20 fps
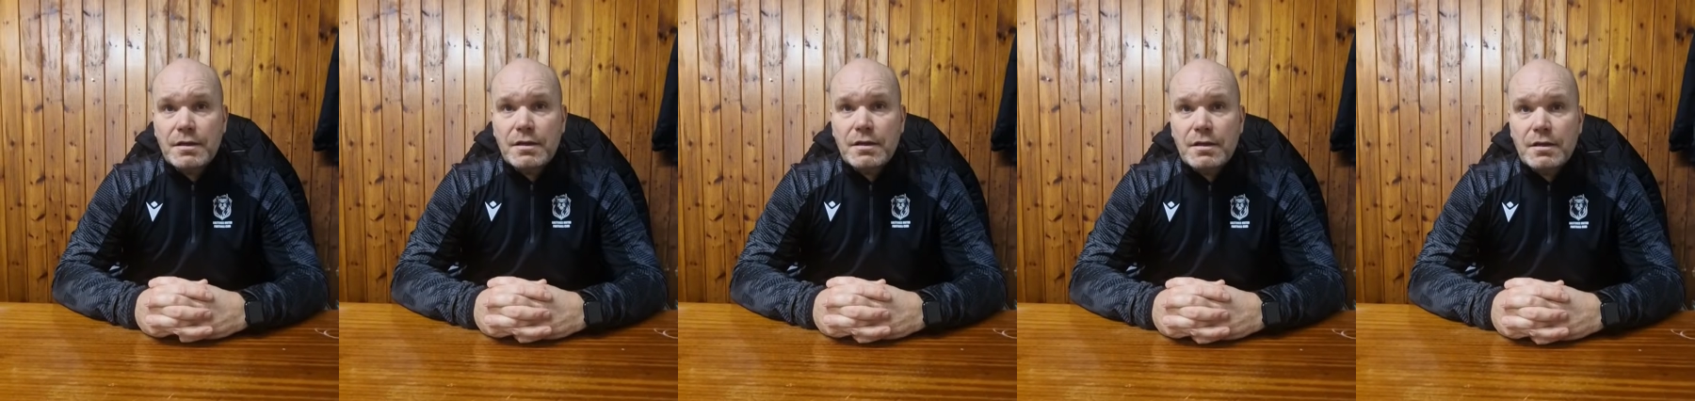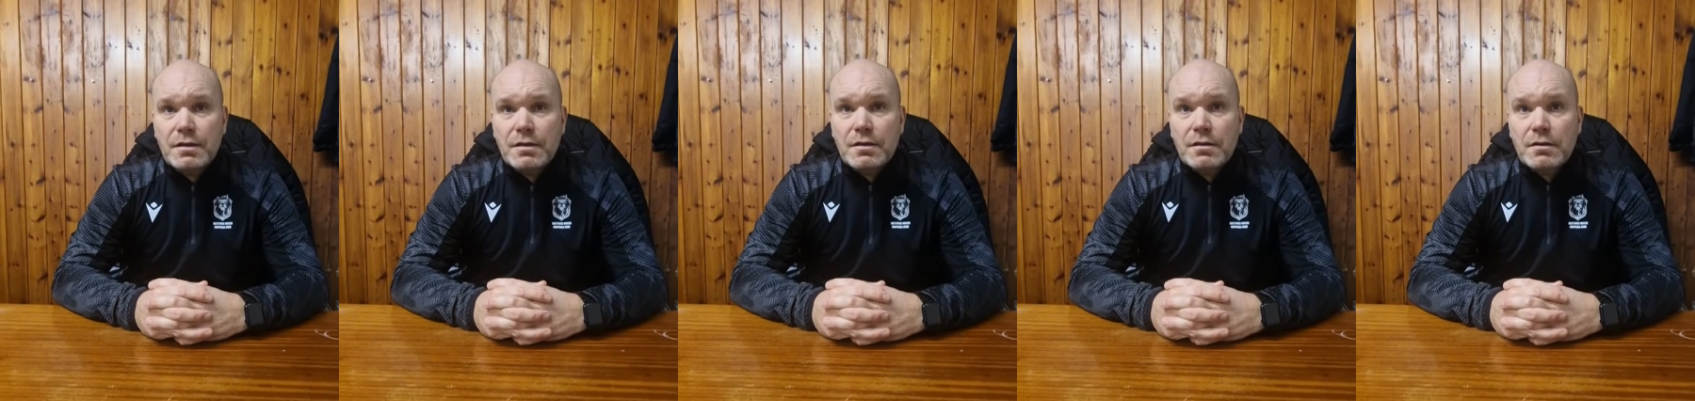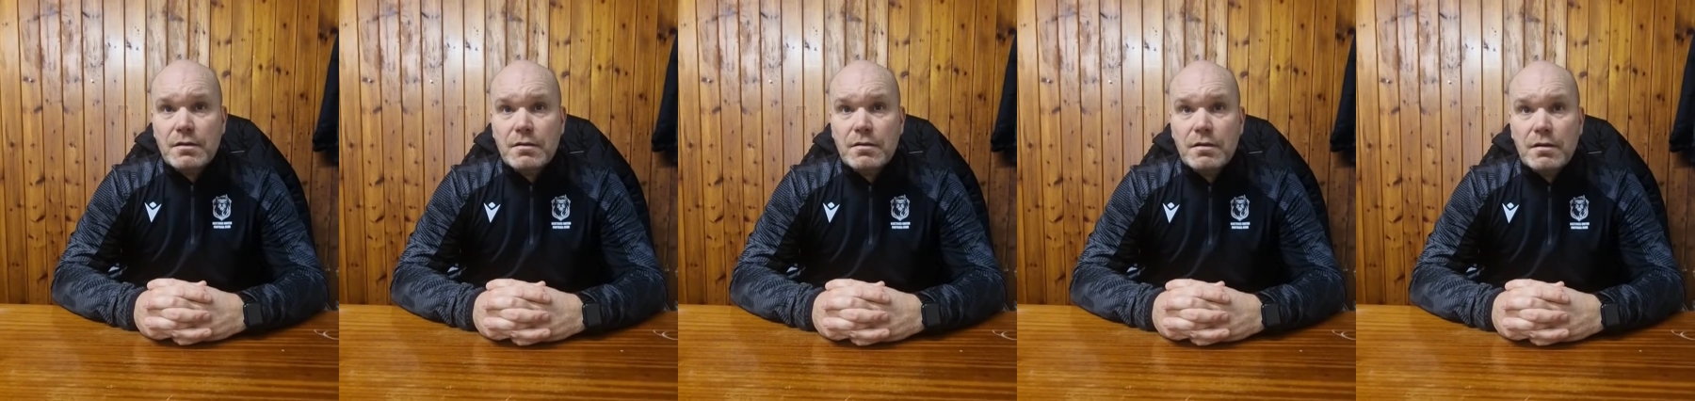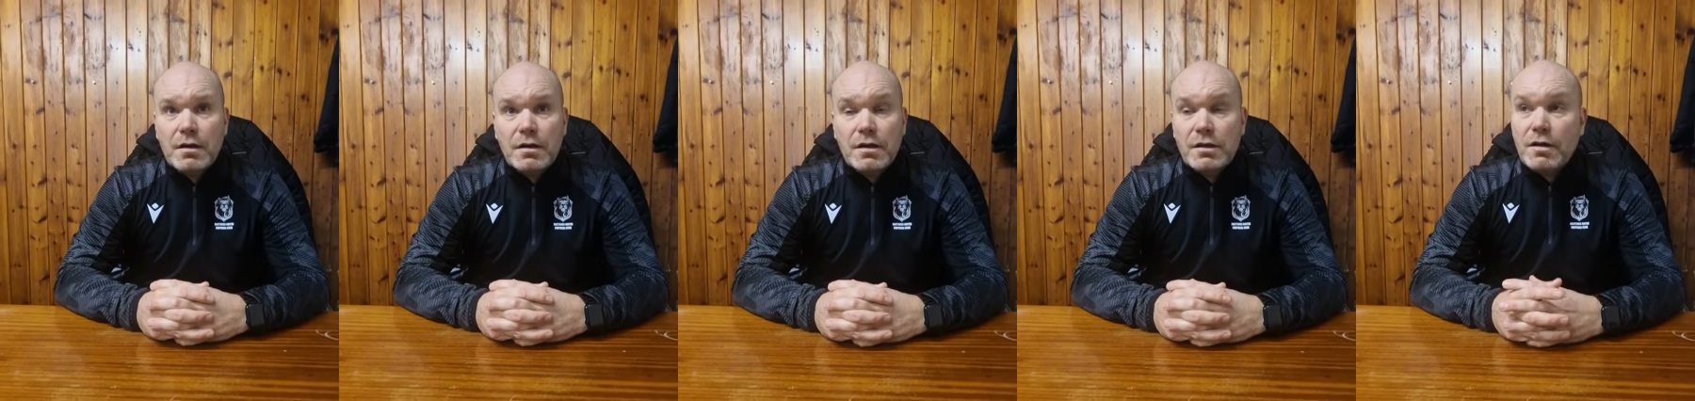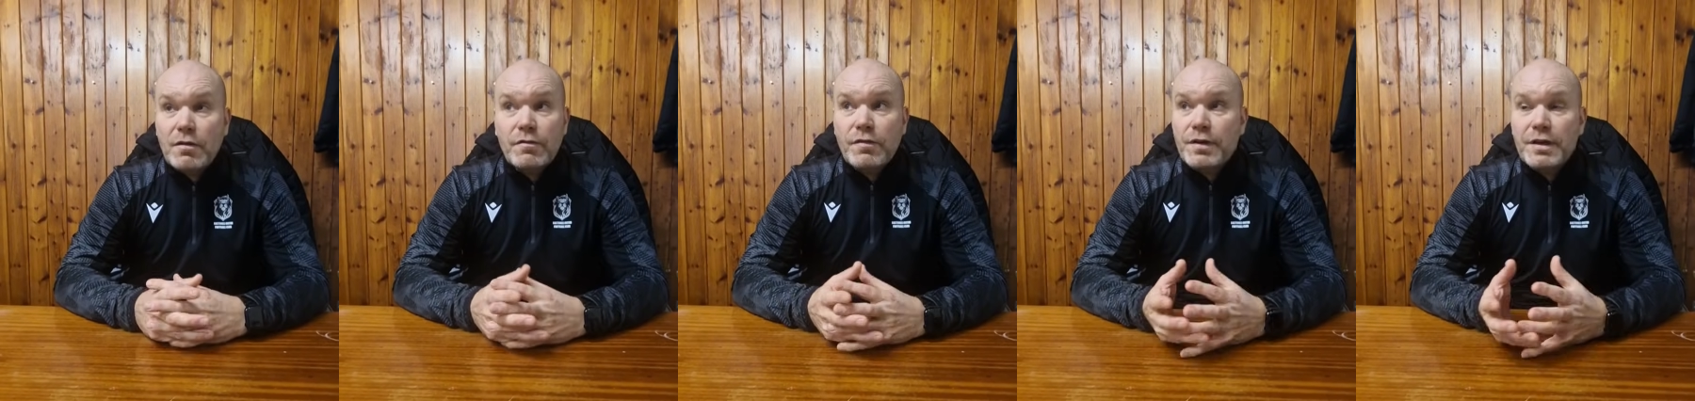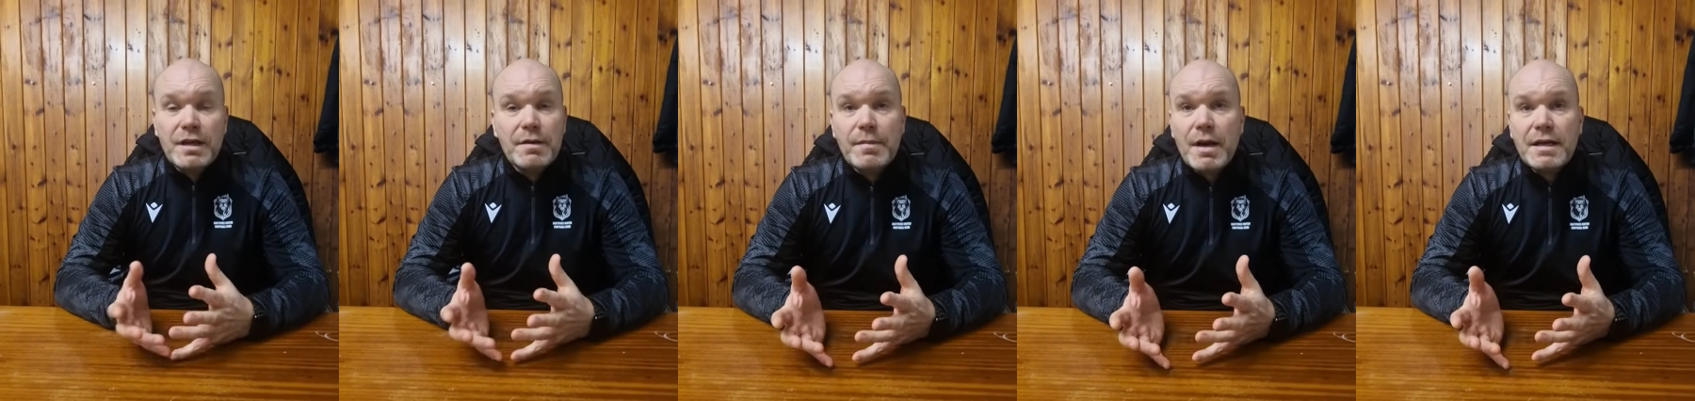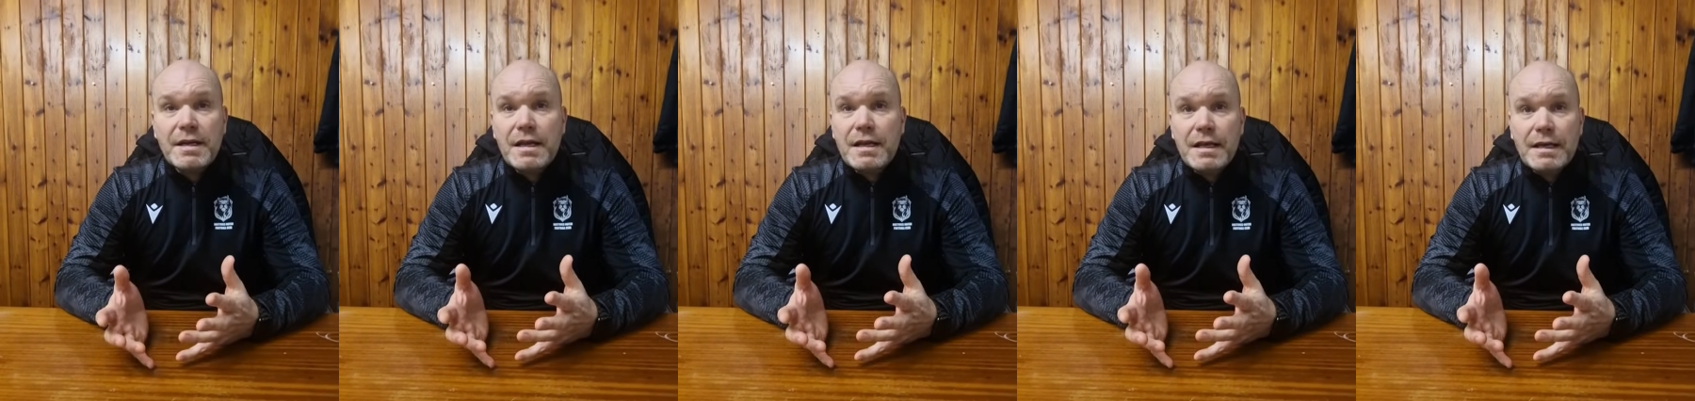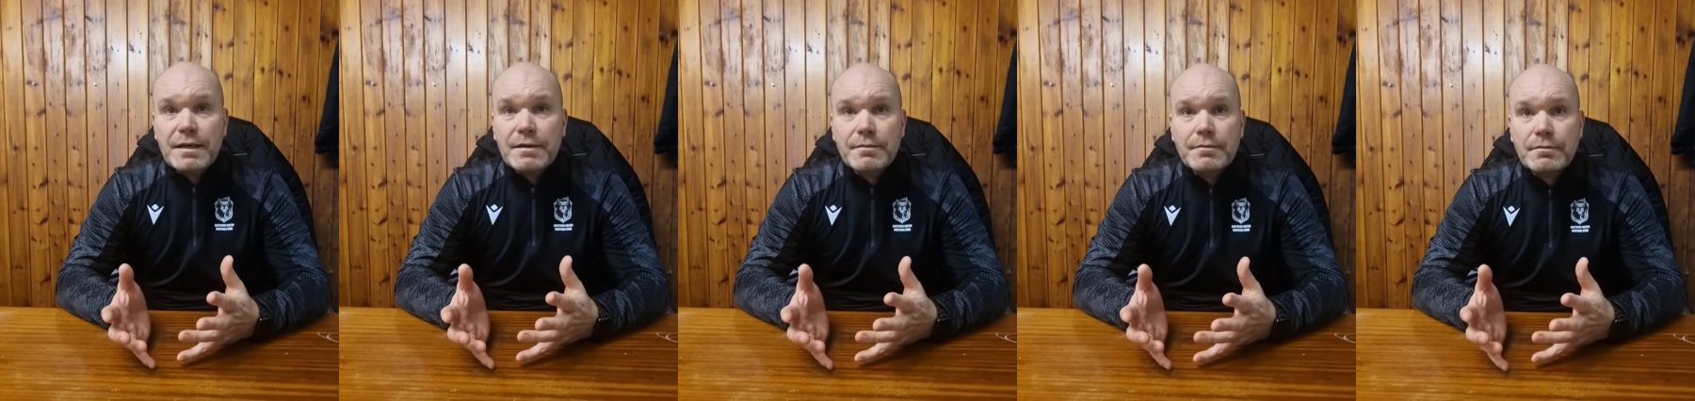Yeah, and I don't think he made
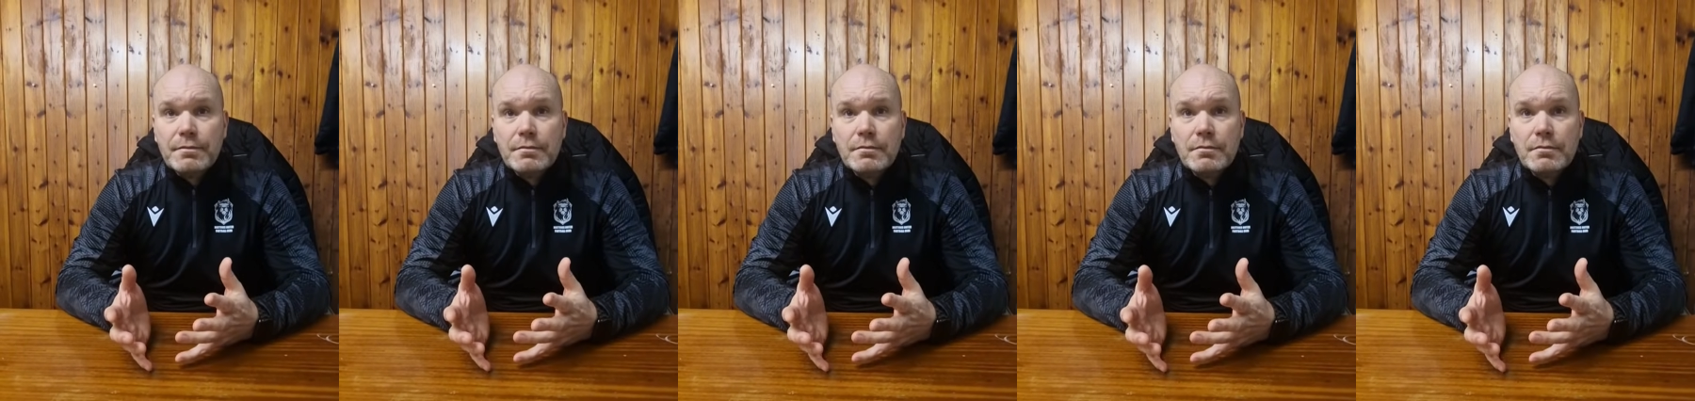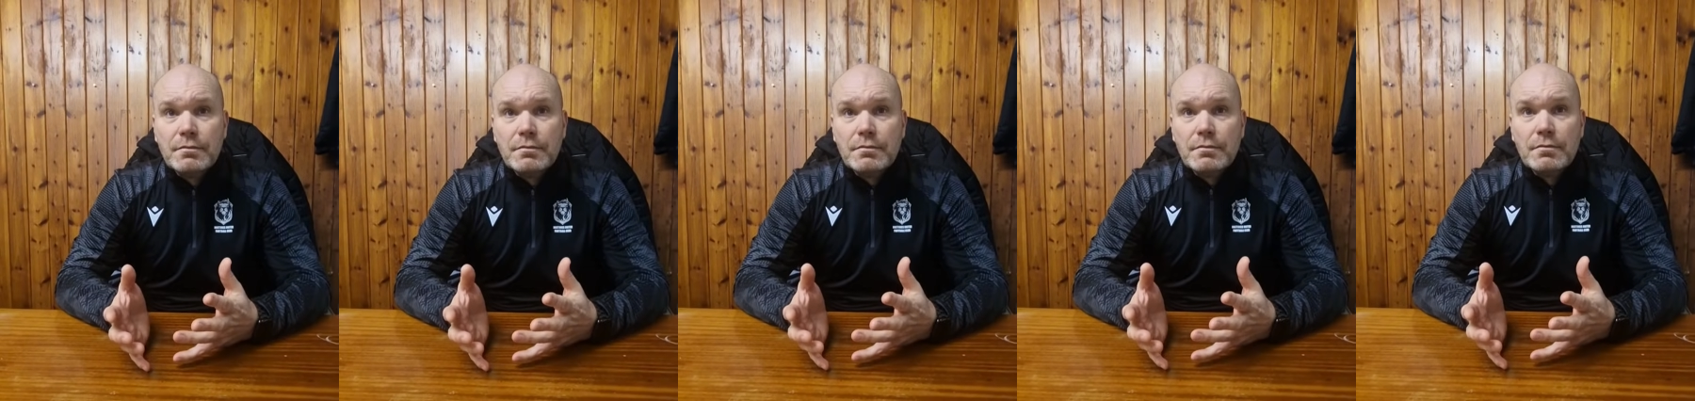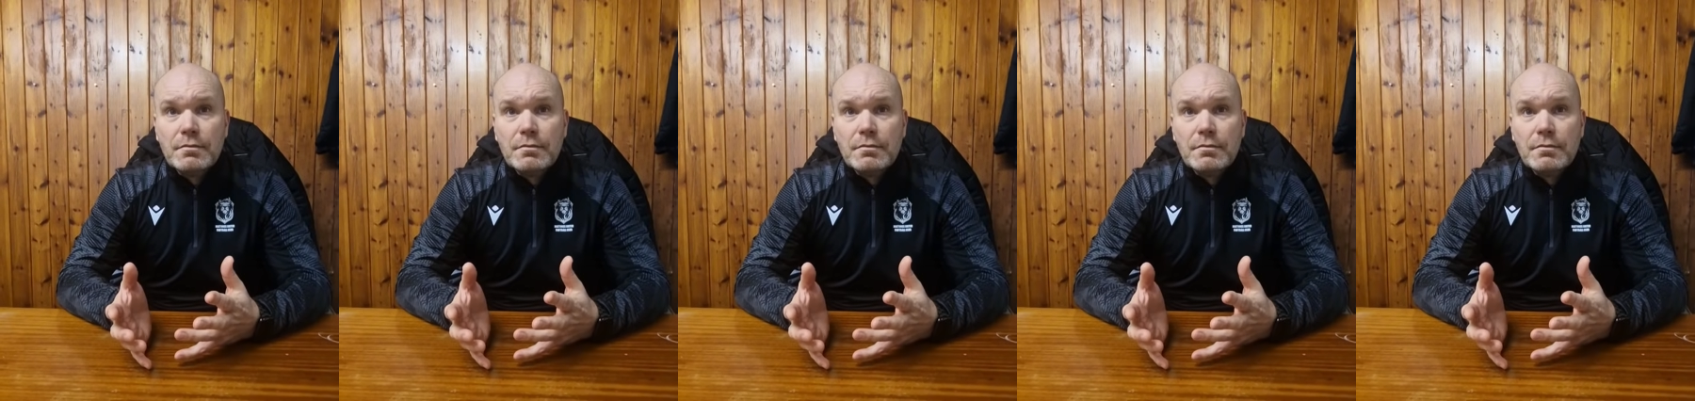any. No.